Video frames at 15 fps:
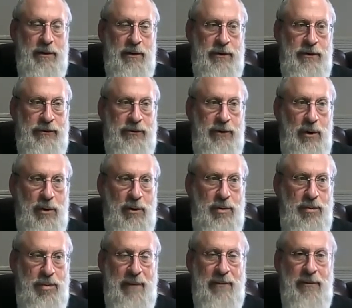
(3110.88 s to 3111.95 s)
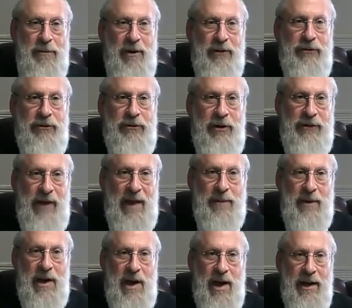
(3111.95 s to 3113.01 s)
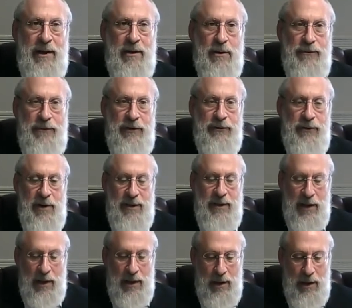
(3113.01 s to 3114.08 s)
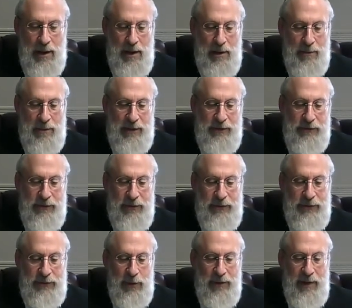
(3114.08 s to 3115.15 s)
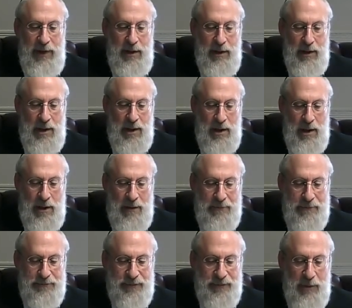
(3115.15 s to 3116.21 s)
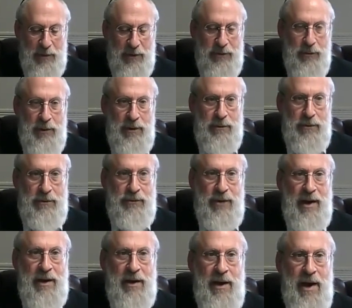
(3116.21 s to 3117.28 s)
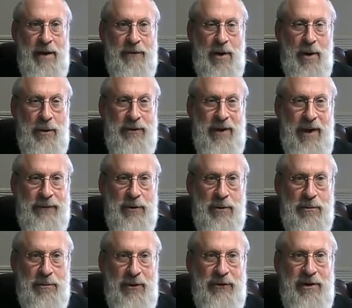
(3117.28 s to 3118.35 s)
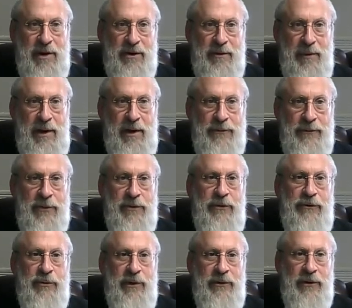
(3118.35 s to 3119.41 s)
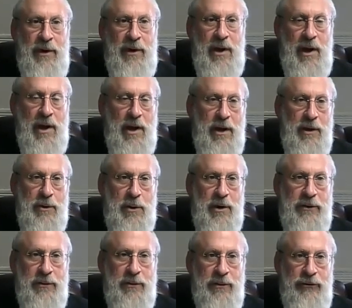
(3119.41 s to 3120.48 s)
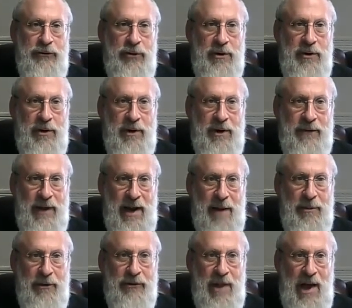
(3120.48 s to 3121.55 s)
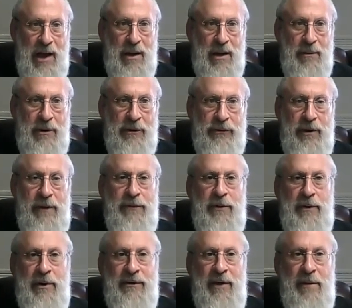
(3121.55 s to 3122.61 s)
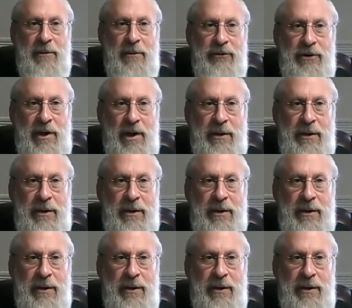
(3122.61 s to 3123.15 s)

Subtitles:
There's no problem with basar, sin, salmon, iron, or fish or anything, but still they would try to always have a mashgiach tamidi for this reason, in order to ensure that you're never going to have bishul akum. Because if there is a mashgiach